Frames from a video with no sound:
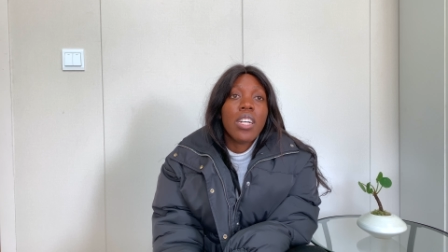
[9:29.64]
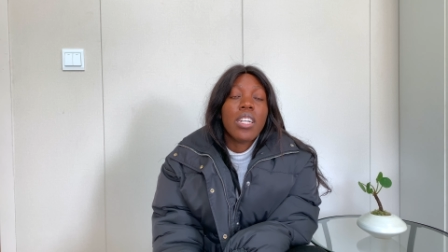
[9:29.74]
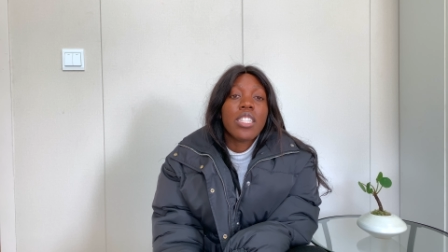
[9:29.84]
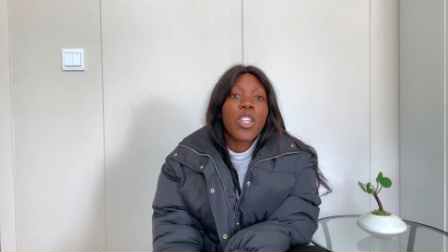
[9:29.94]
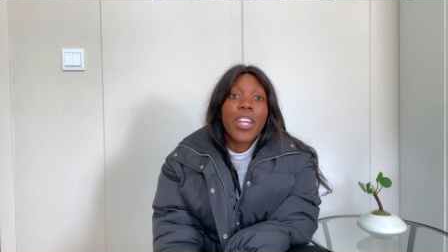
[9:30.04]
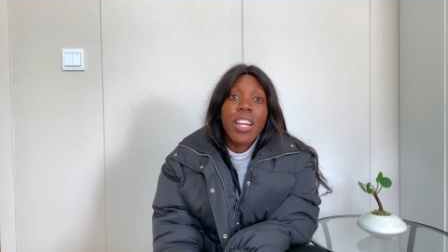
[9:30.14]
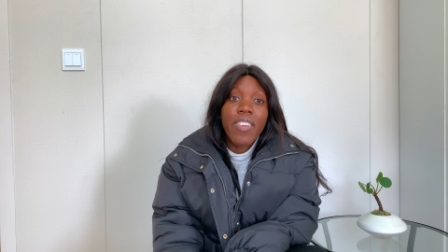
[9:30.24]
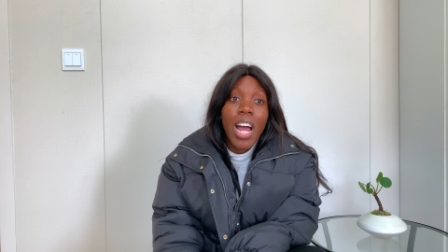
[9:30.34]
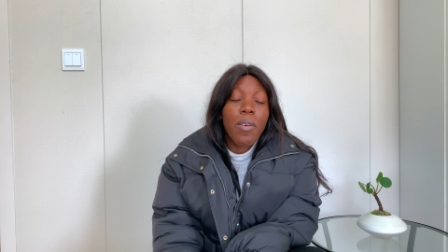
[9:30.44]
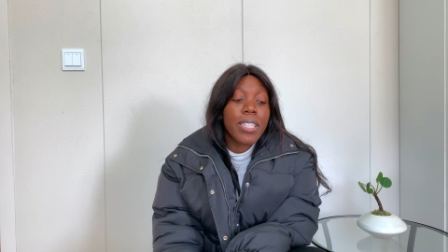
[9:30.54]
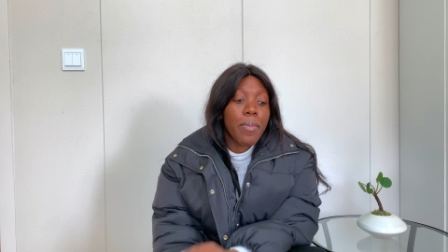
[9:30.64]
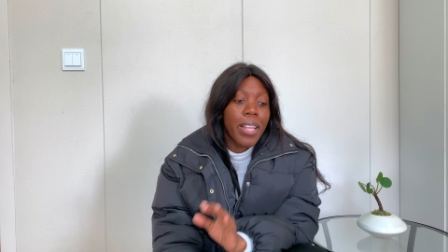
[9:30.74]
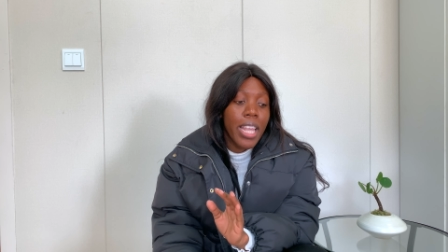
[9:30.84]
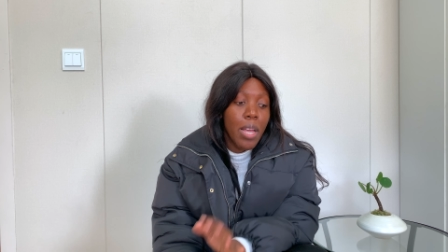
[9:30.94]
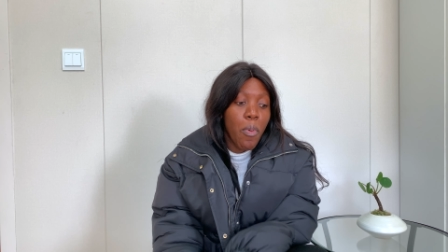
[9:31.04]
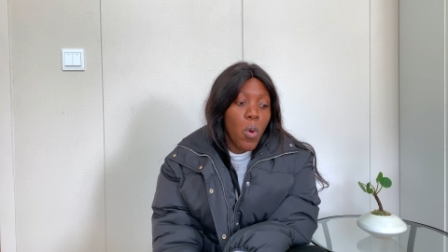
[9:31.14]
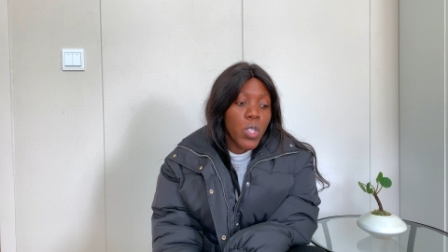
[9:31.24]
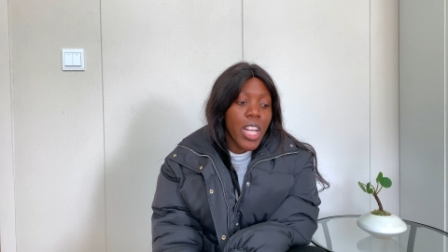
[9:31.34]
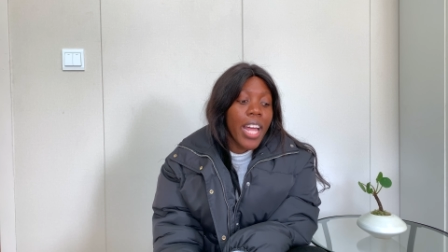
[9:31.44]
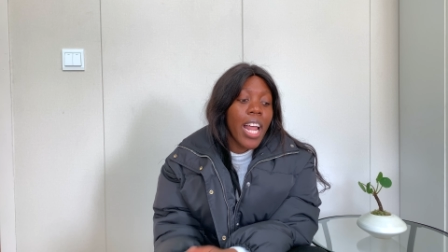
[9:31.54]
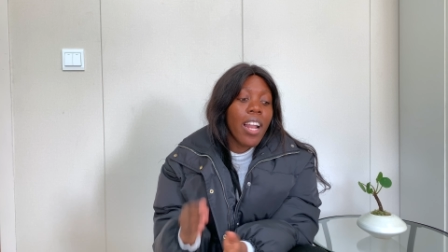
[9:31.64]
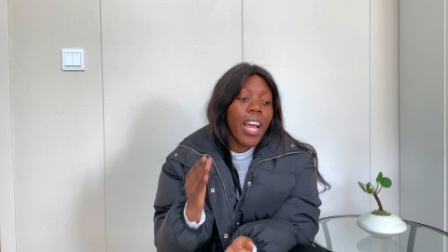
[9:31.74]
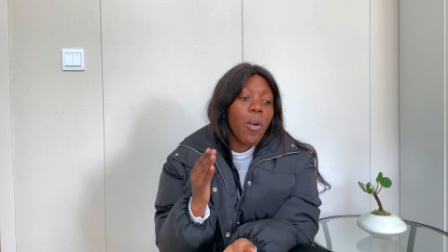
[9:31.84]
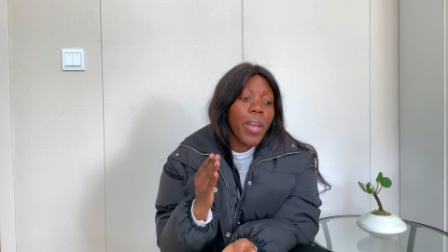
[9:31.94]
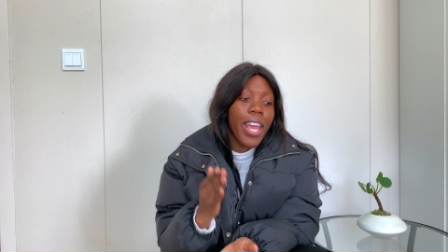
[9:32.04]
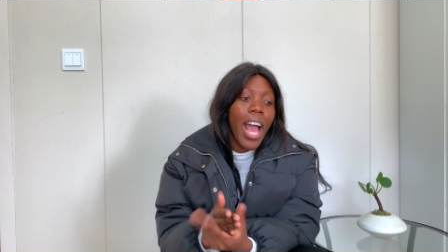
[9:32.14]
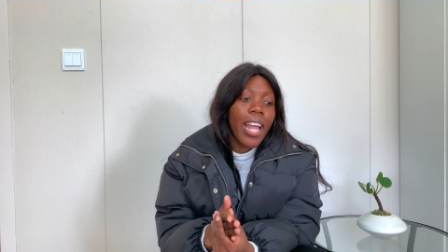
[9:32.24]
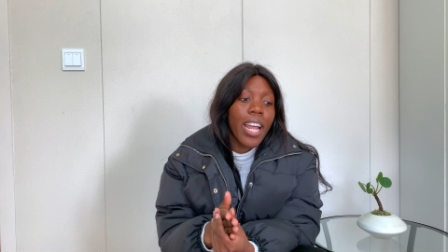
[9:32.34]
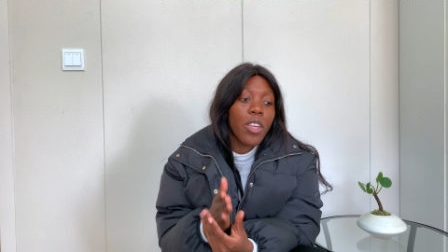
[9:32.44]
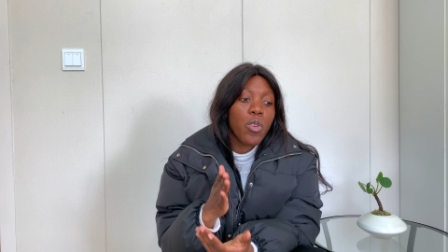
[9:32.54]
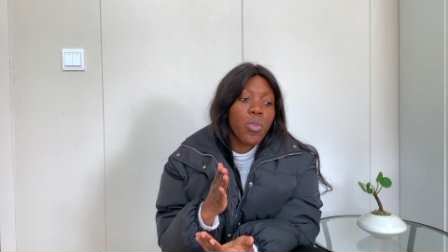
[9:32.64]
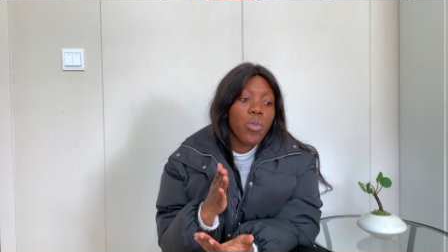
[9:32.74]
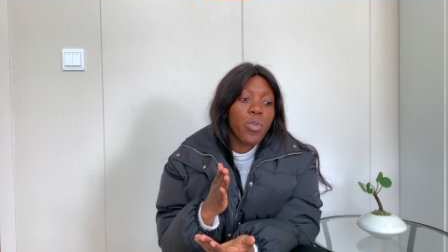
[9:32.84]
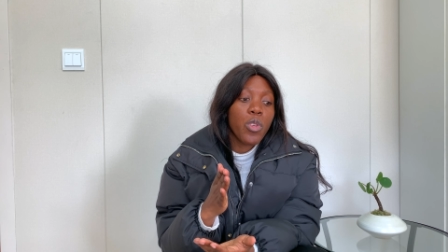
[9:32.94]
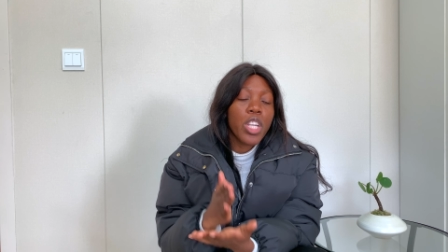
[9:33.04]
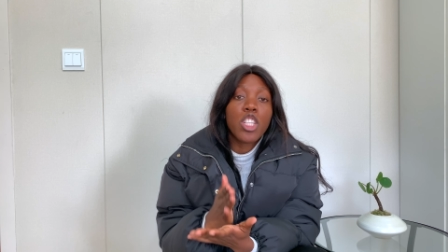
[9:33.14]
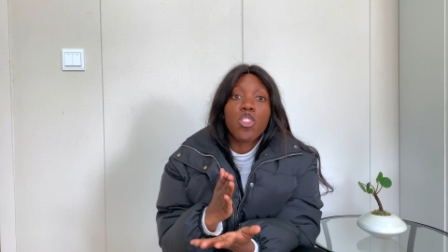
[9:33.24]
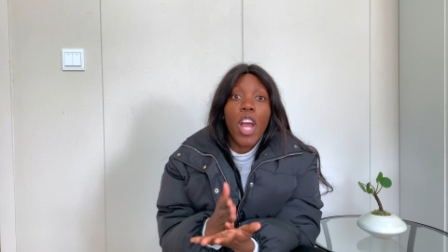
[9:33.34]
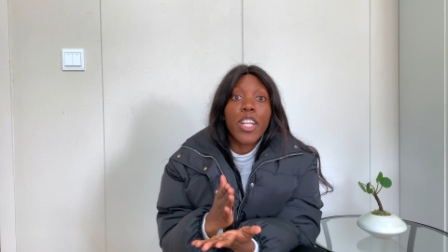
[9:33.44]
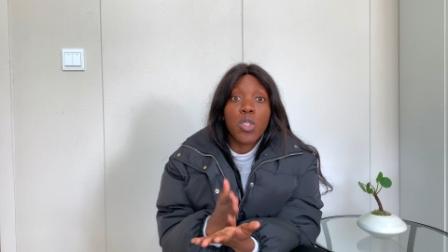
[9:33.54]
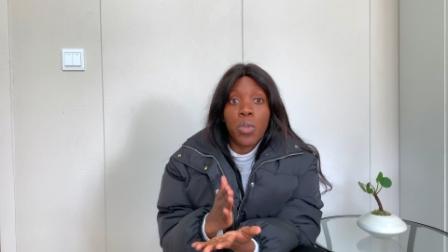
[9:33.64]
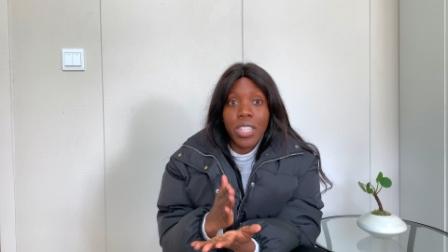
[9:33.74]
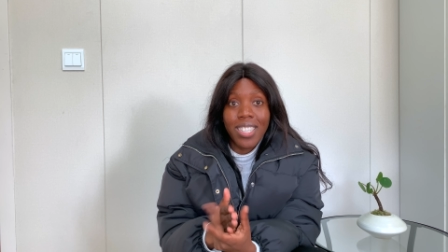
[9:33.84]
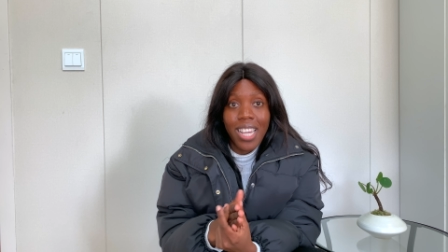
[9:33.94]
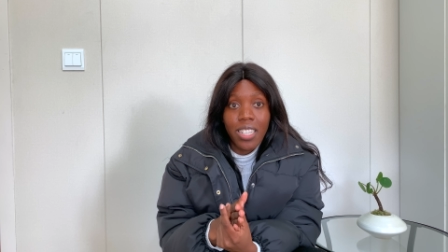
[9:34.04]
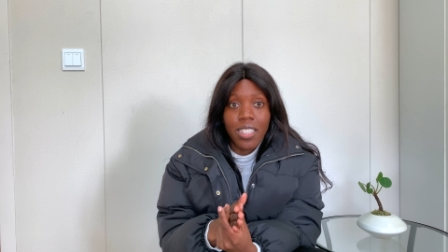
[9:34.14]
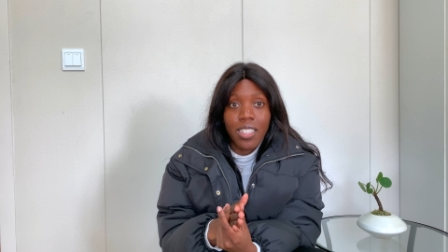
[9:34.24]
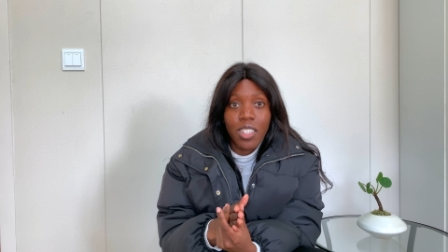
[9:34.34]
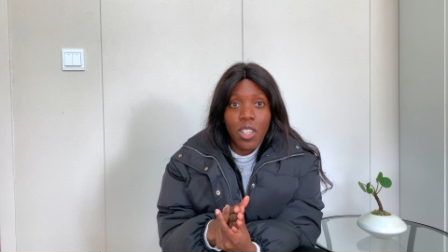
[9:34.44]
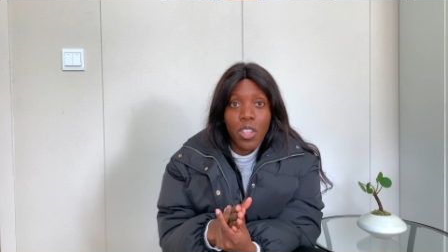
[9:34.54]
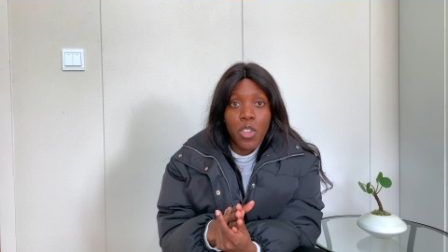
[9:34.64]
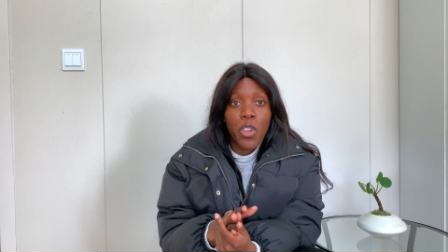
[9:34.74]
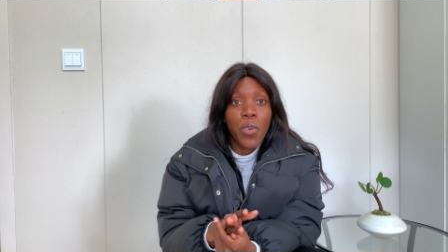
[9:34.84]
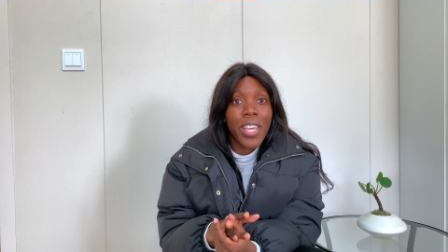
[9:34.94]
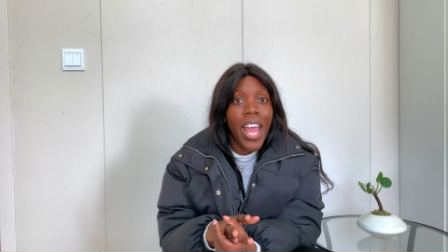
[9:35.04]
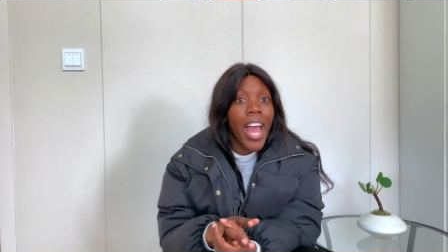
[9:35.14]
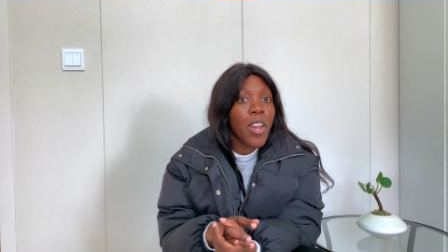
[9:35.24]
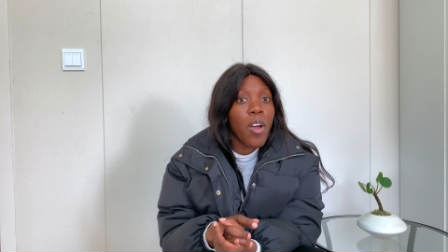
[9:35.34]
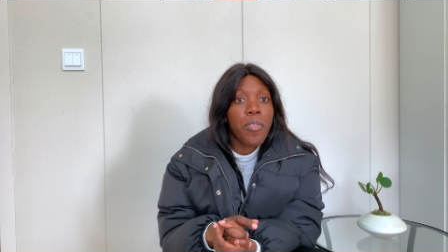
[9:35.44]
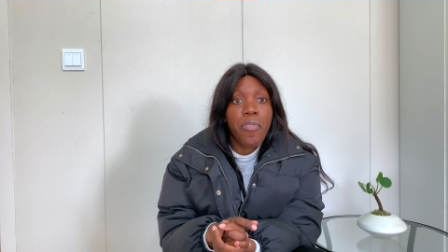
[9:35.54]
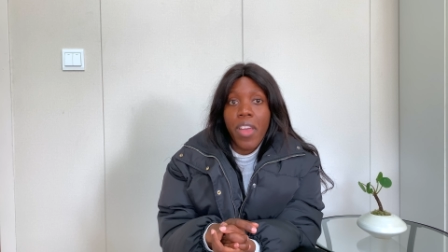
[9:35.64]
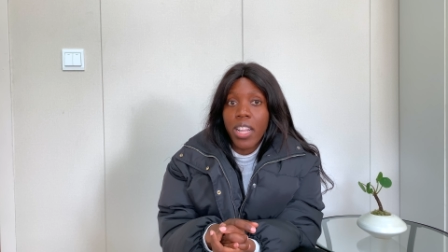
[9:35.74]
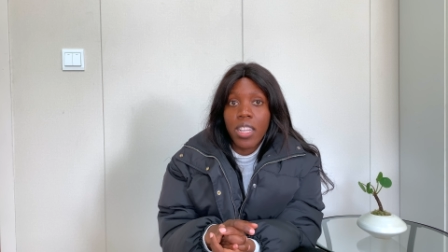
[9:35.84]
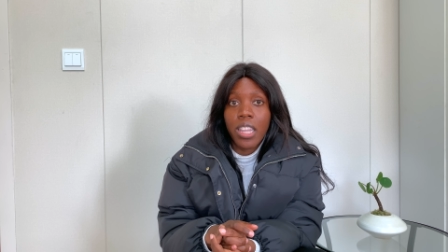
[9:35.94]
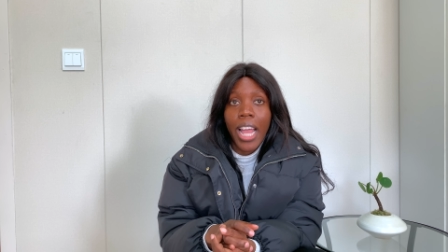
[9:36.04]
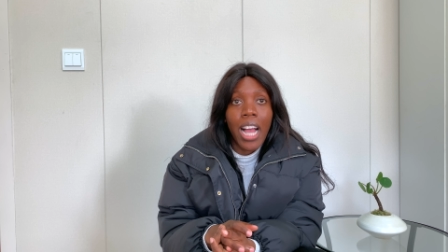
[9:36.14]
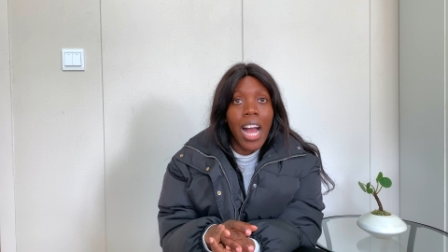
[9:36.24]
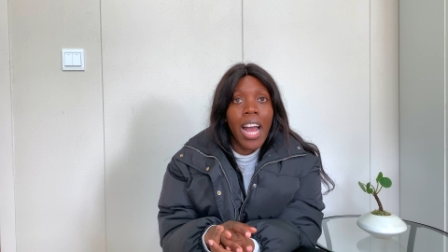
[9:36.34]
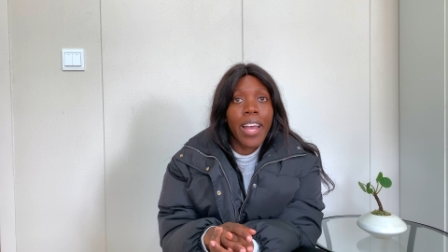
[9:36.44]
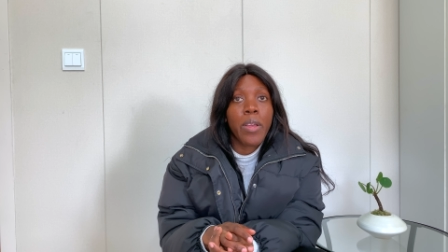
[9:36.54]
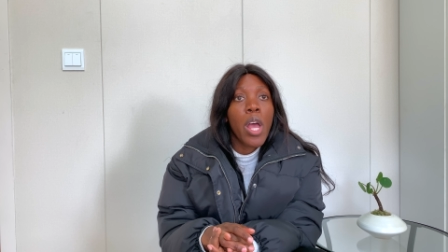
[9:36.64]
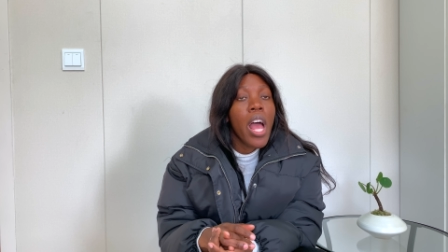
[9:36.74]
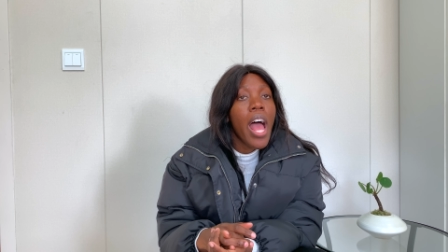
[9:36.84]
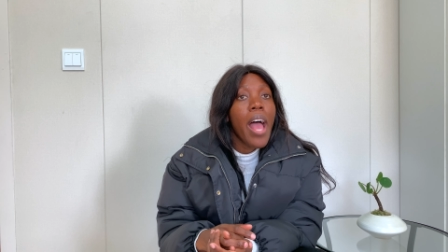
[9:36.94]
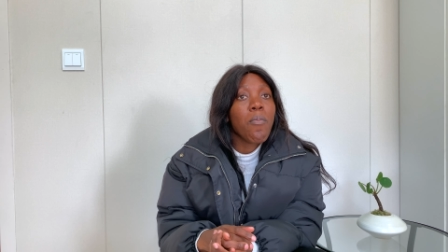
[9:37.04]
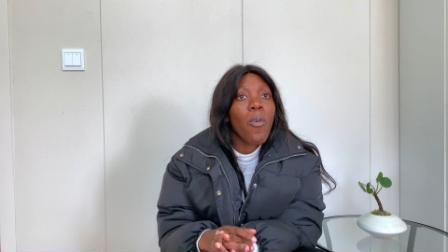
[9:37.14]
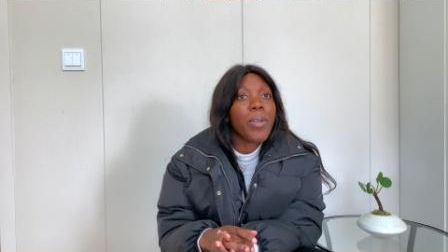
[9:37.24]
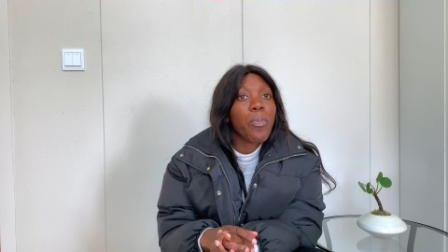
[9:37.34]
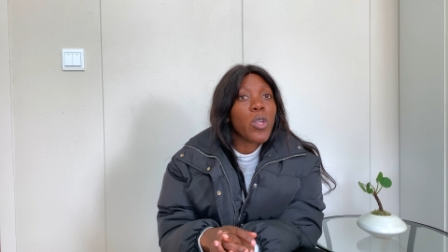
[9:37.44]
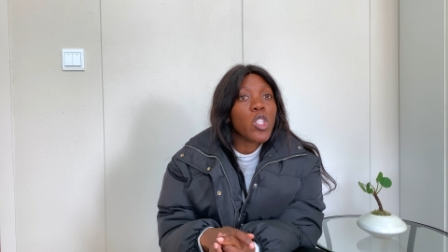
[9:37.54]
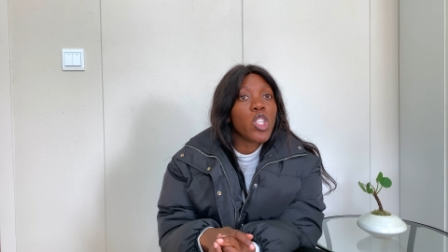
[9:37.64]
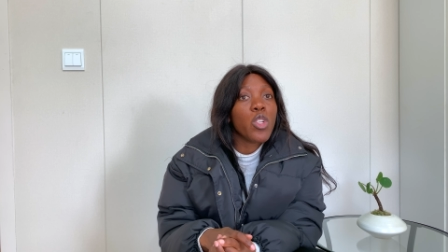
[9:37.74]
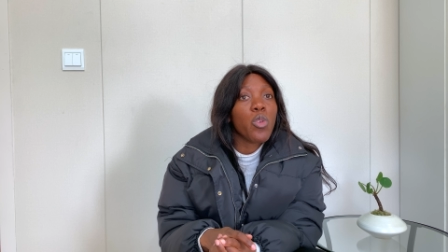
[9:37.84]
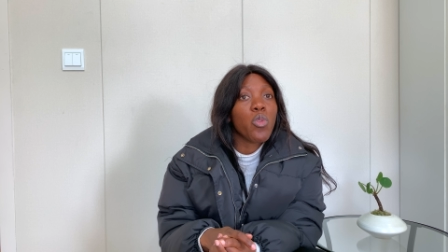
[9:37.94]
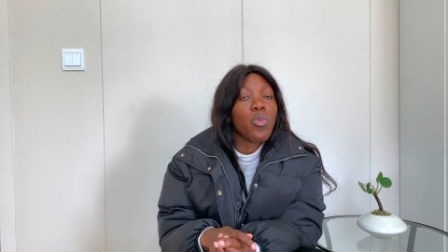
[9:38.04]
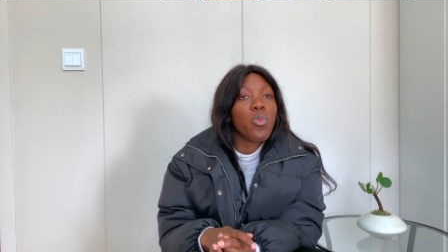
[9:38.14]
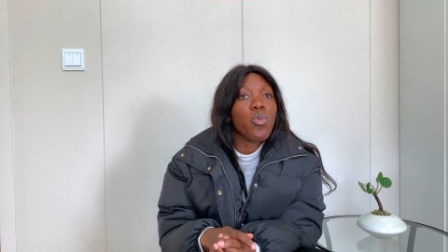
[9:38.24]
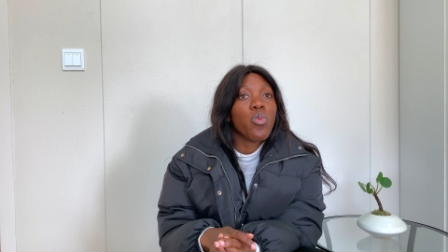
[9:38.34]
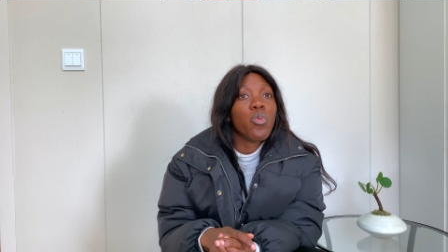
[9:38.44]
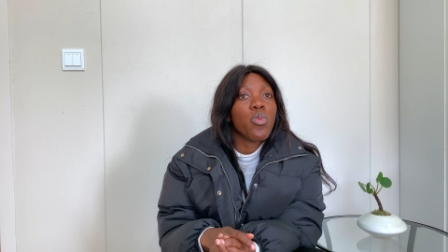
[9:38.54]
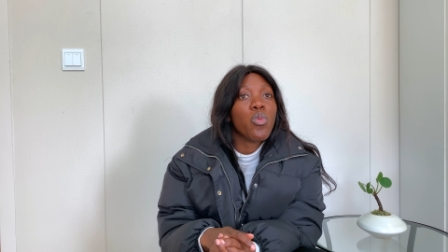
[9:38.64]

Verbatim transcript: So eleven hours I'm at the airport and I'm like, okay, Anna, you, you need to try and do this test. You cannot fail. Like, I am one person who,